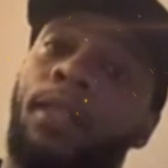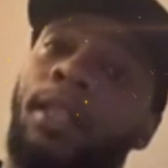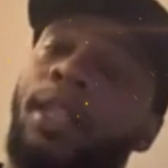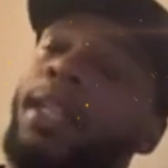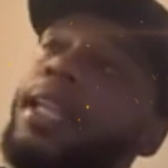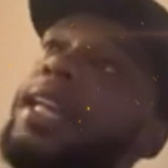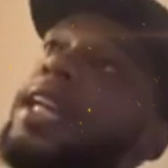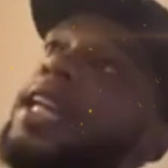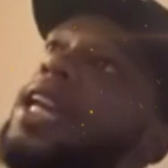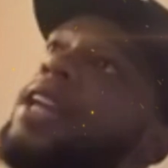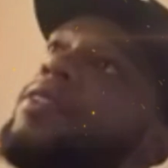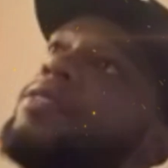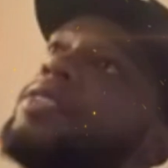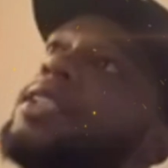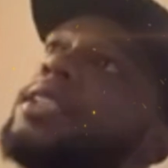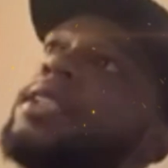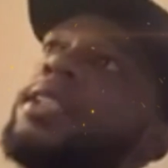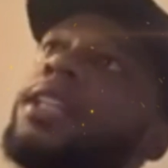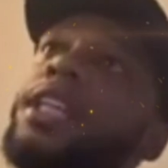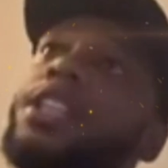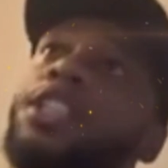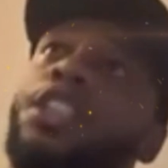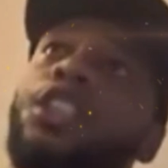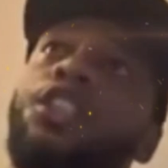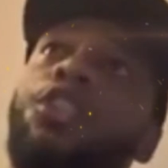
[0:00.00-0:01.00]
leaves and
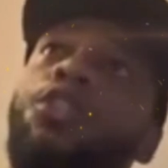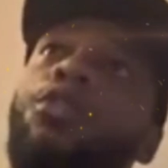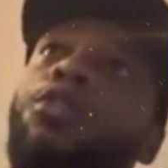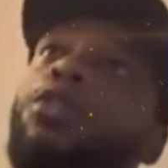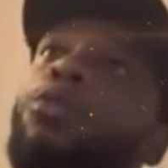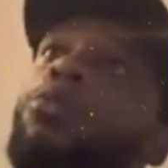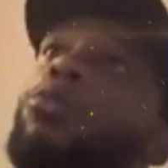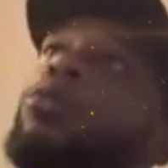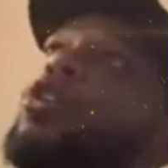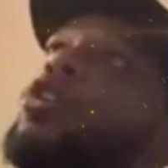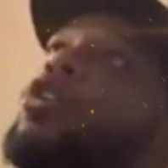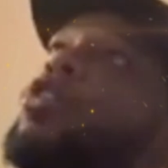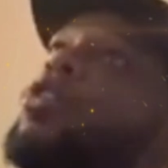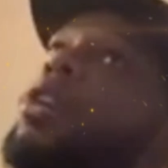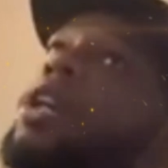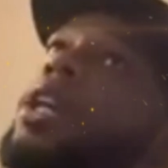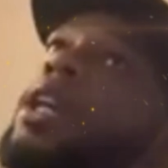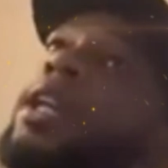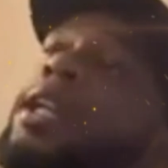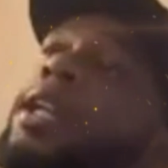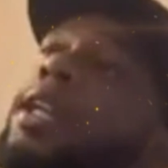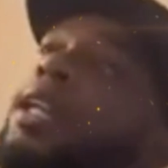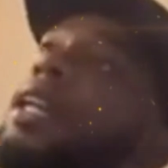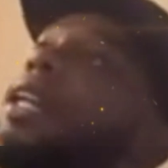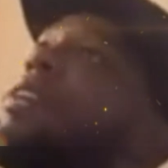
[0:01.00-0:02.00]
says she's going to
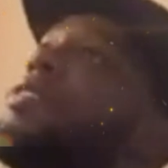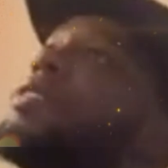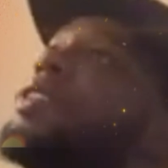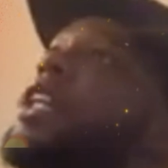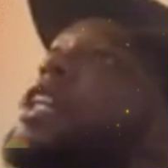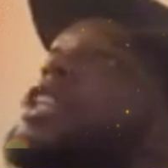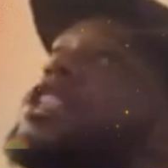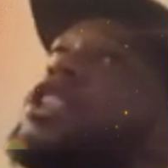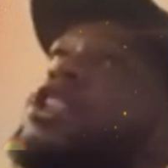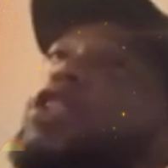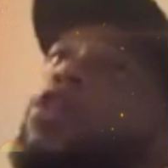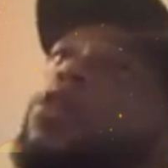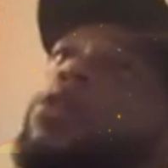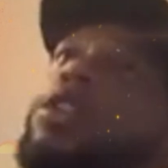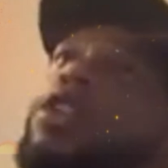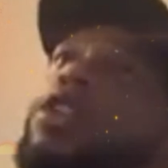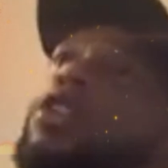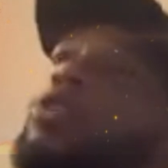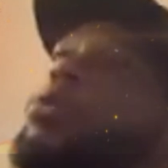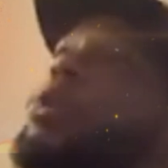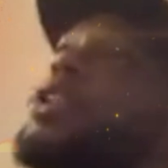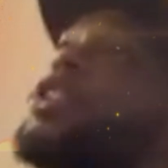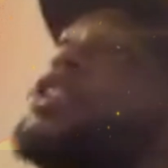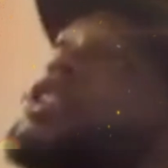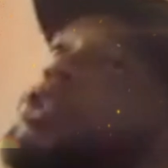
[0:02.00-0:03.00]
work, leaves, say she's going
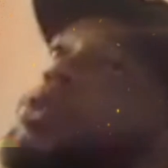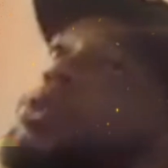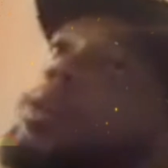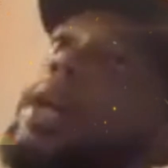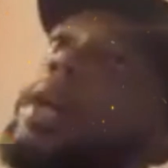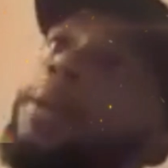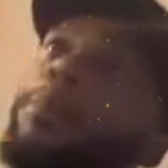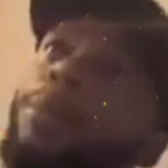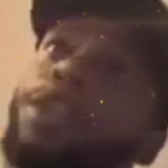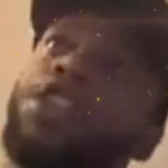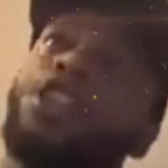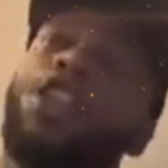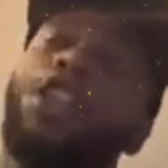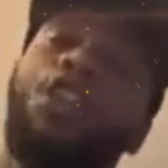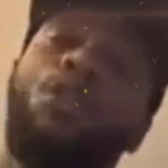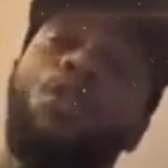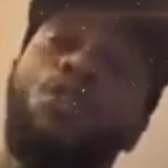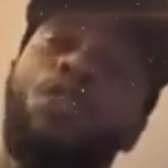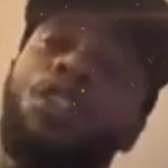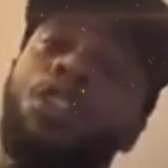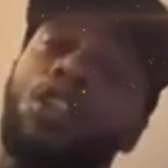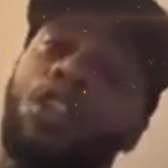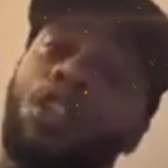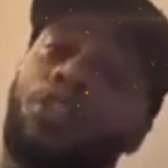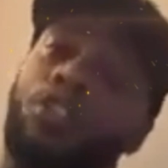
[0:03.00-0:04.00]
to do this and do that, but she
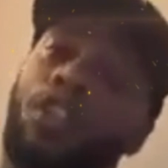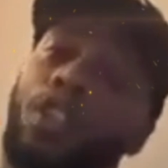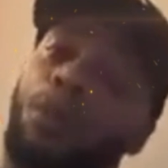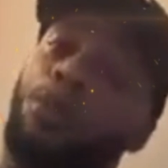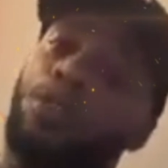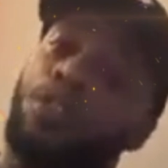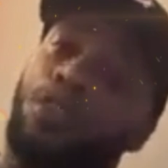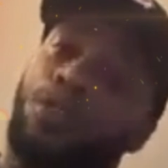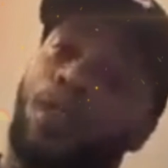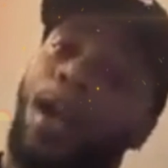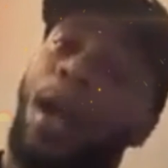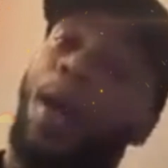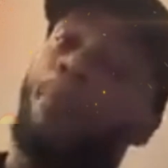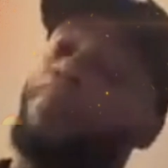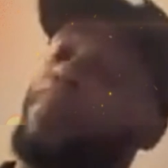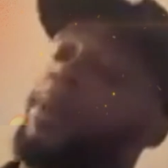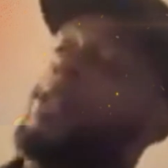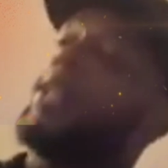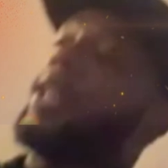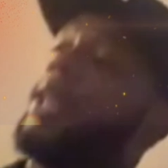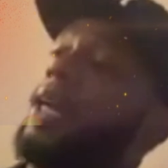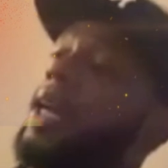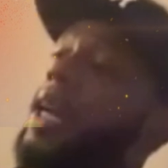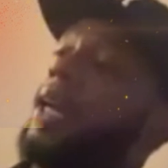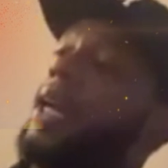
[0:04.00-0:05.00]
goes to the crib. I've
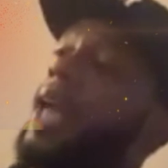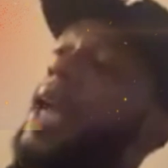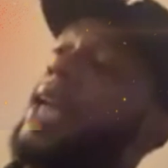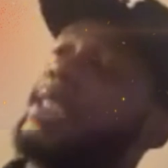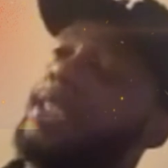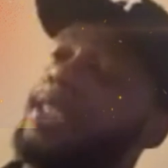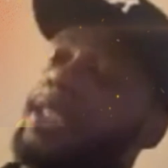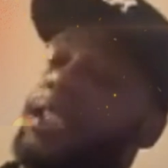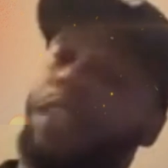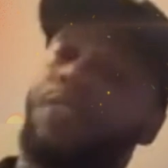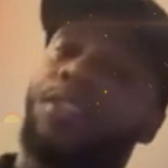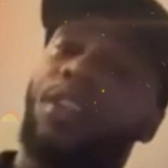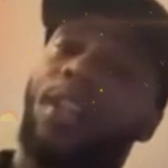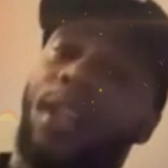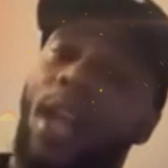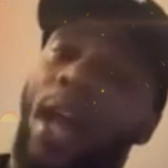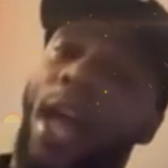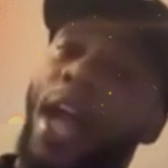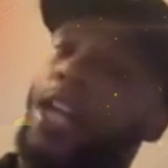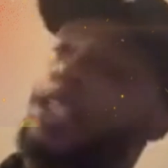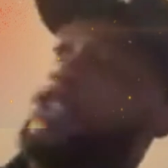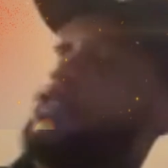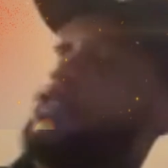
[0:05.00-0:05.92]
been there. I can actually give y'all the